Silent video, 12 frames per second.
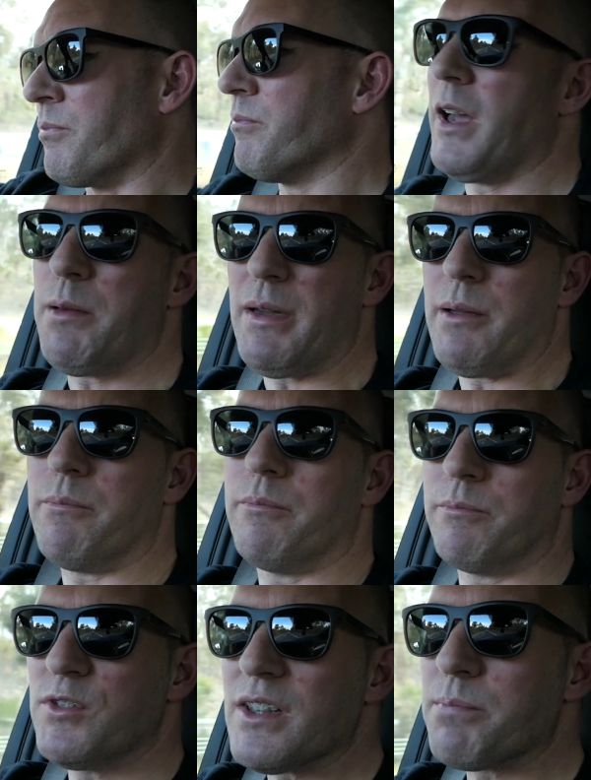Maybe,
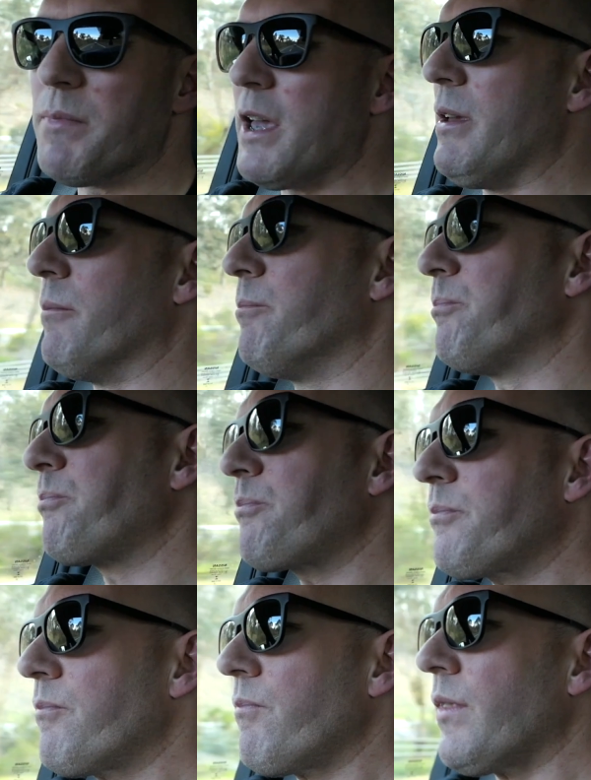just maybe.
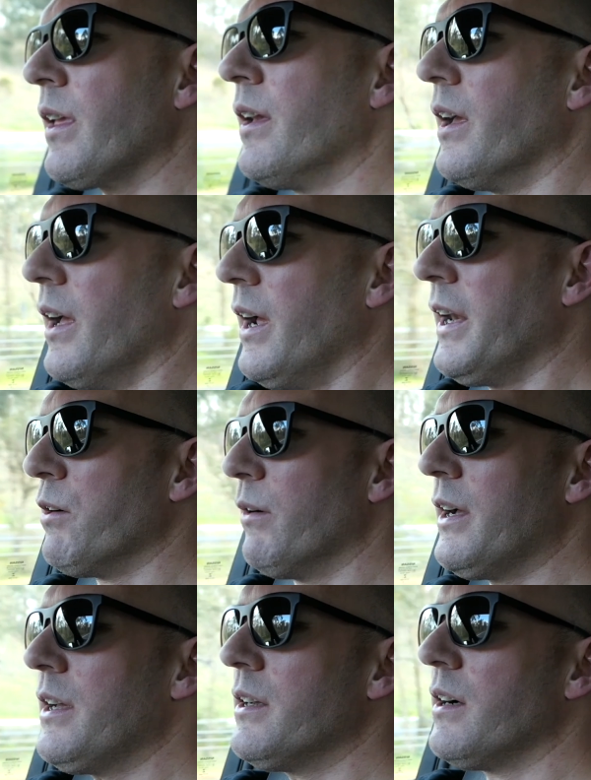
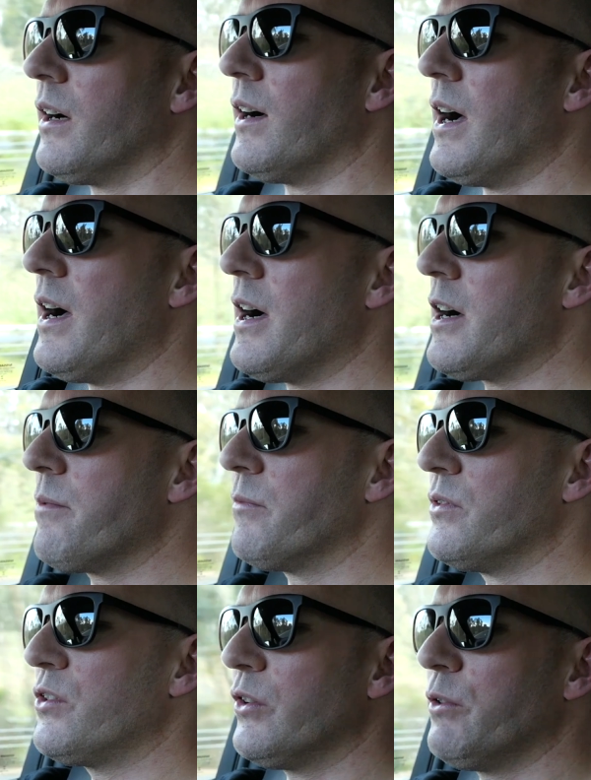Anyway,
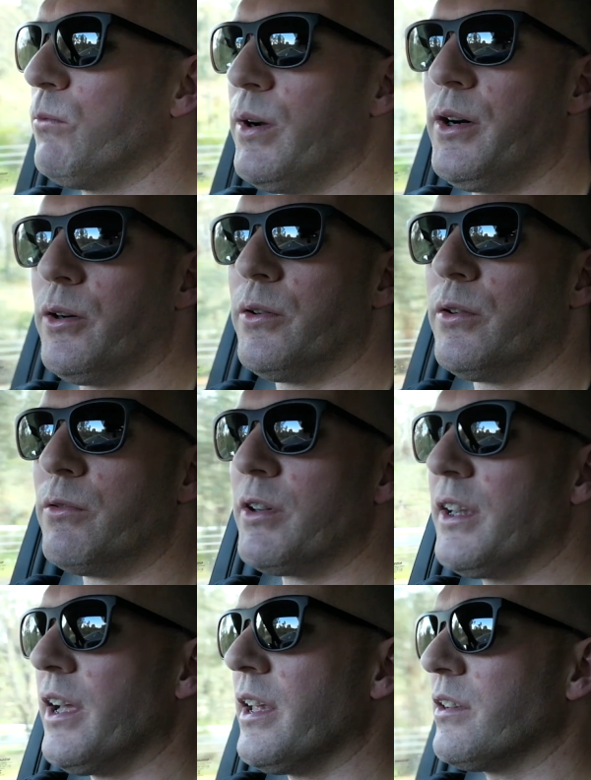doing well.
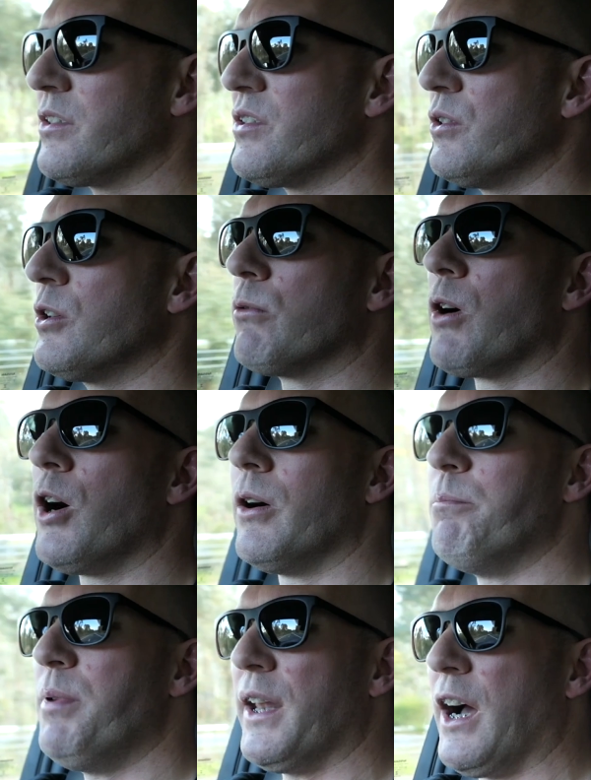Get to Euro
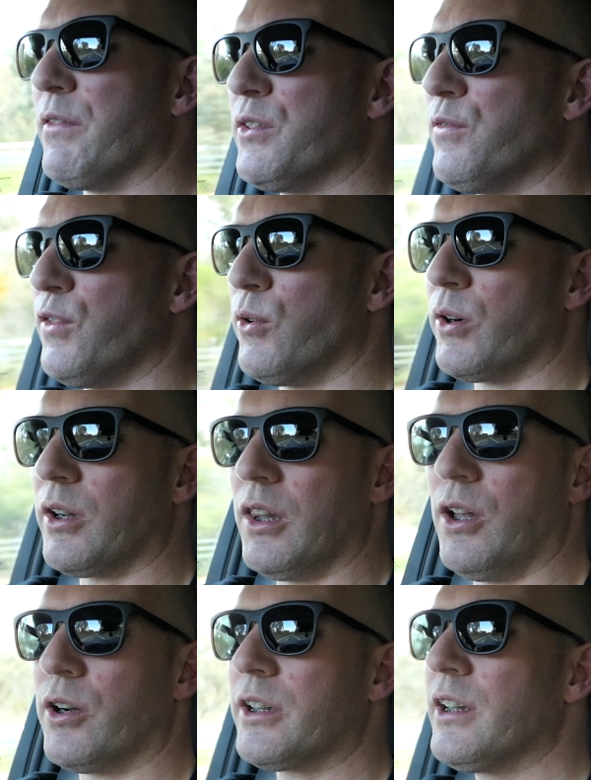a bit after 4
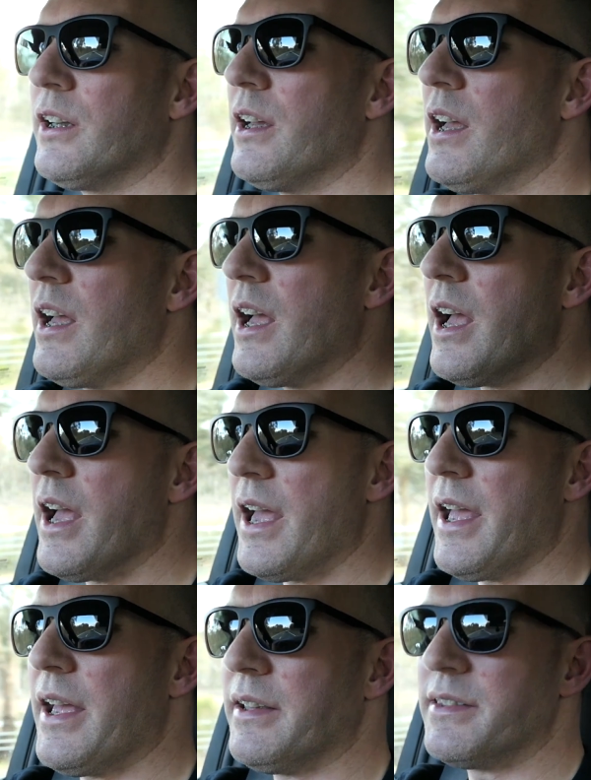o'clock,
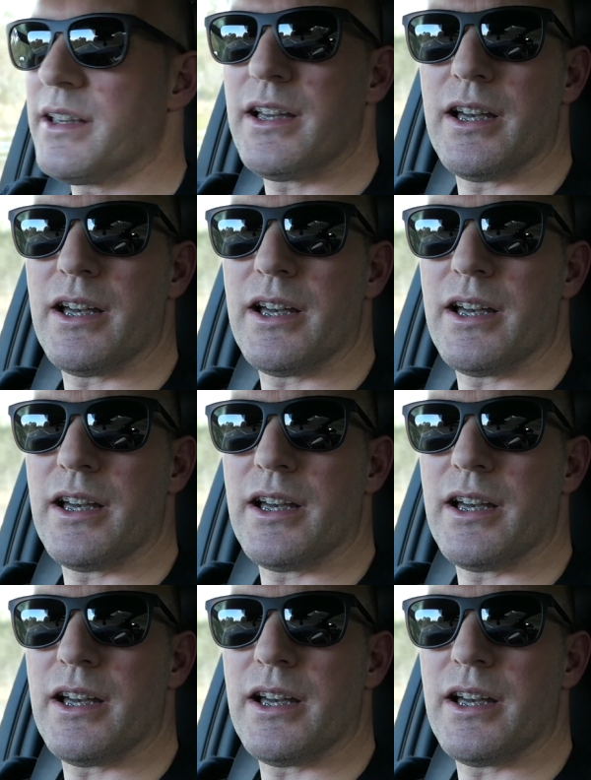and